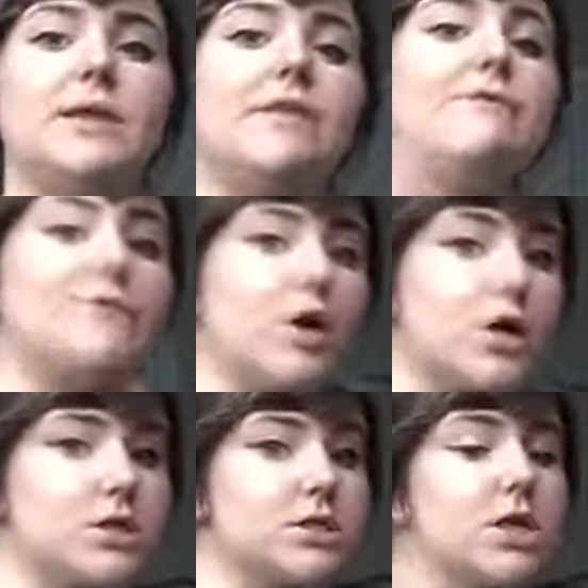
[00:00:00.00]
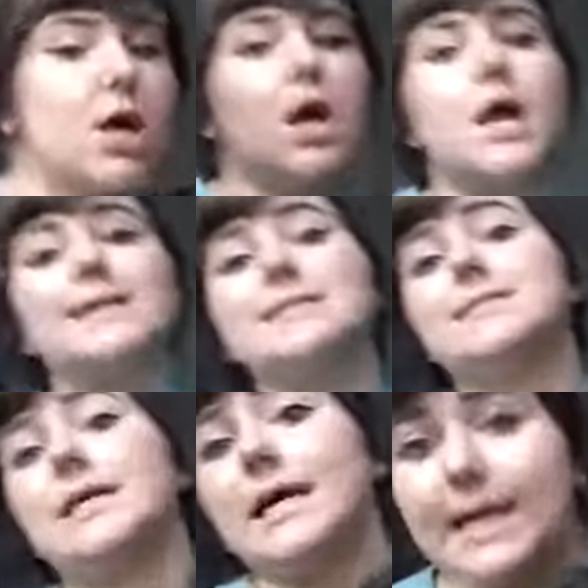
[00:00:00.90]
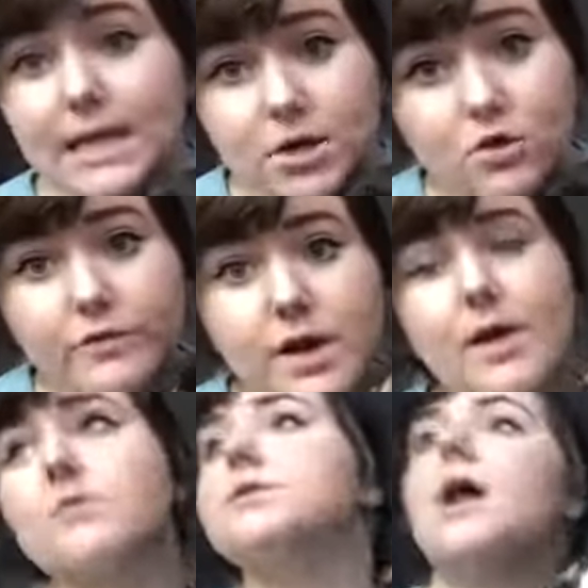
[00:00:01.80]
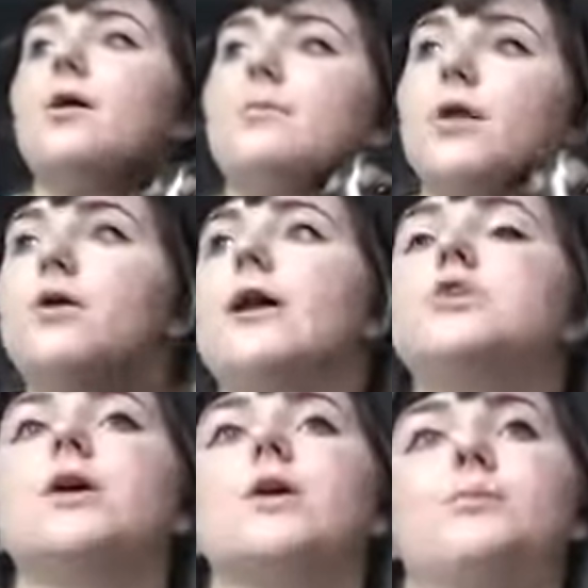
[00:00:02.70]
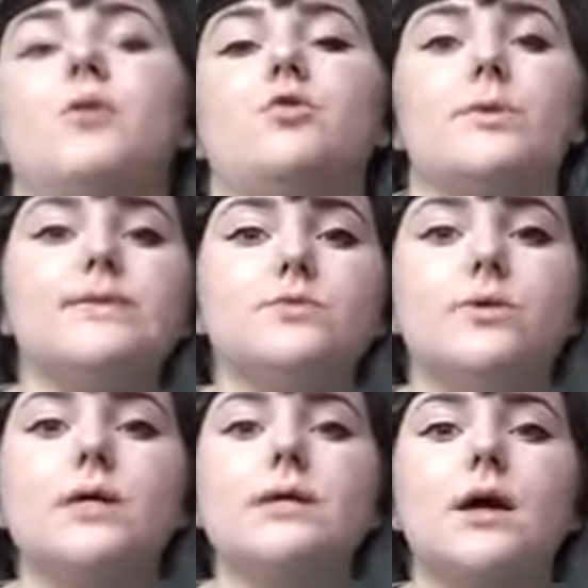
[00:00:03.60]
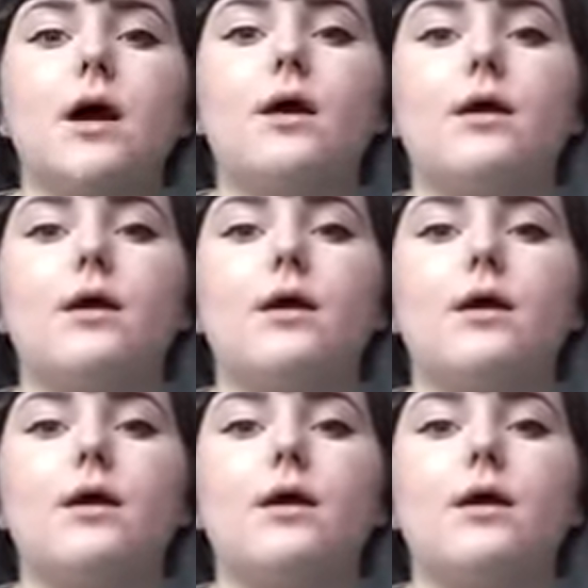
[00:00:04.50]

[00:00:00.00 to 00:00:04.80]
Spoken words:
be the first to see any new videos that I upload. I try to upload once a week.